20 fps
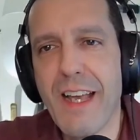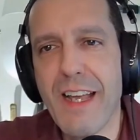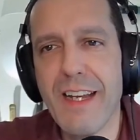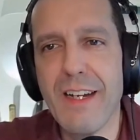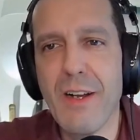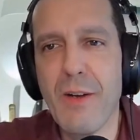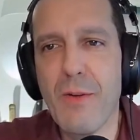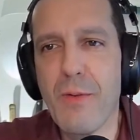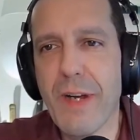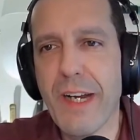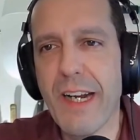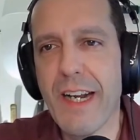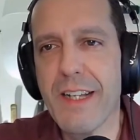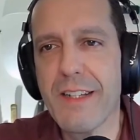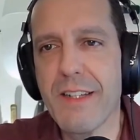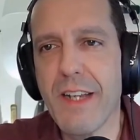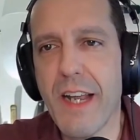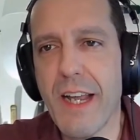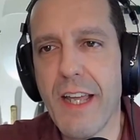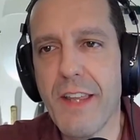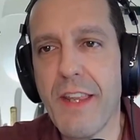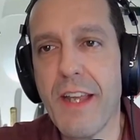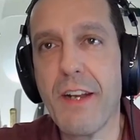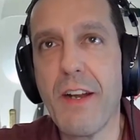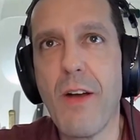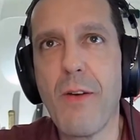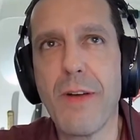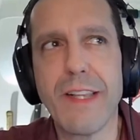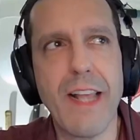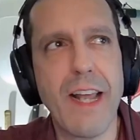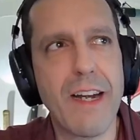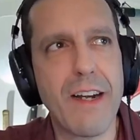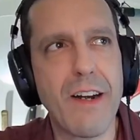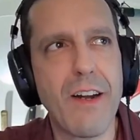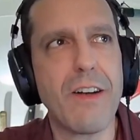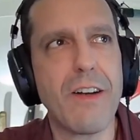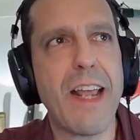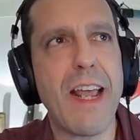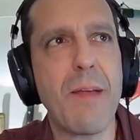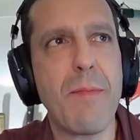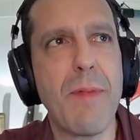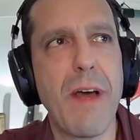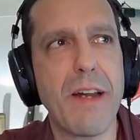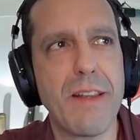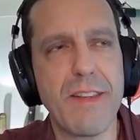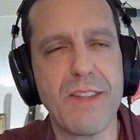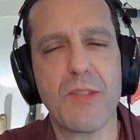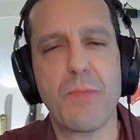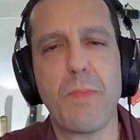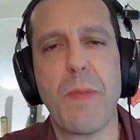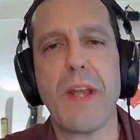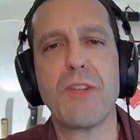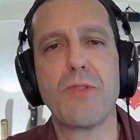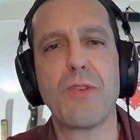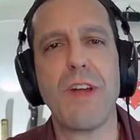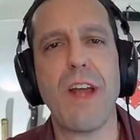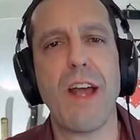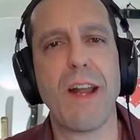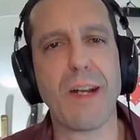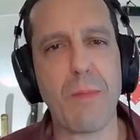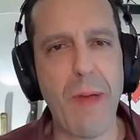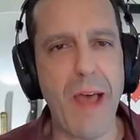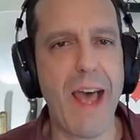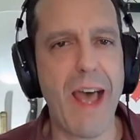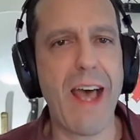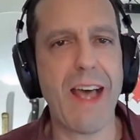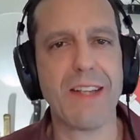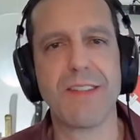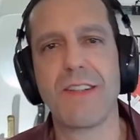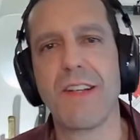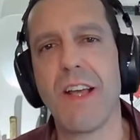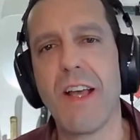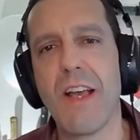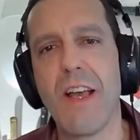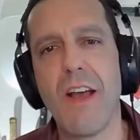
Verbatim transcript: What can I say? And then knowing that it all came out of this patriotic past